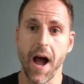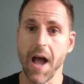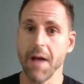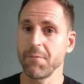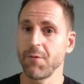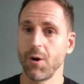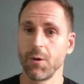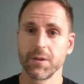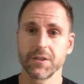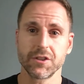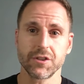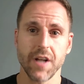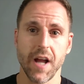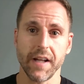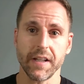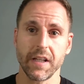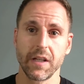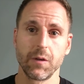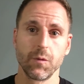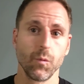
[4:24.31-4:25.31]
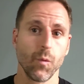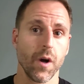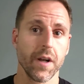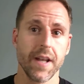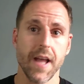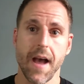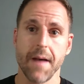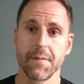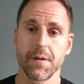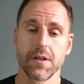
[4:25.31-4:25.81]
I'm always tracking
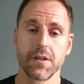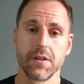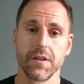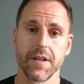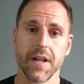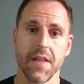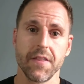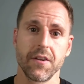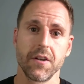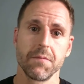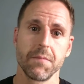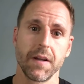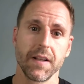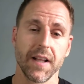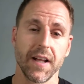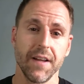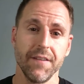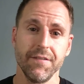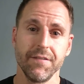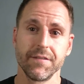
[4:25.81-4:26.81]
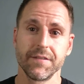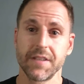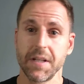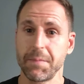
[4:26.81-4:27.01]
one habit or another in my life.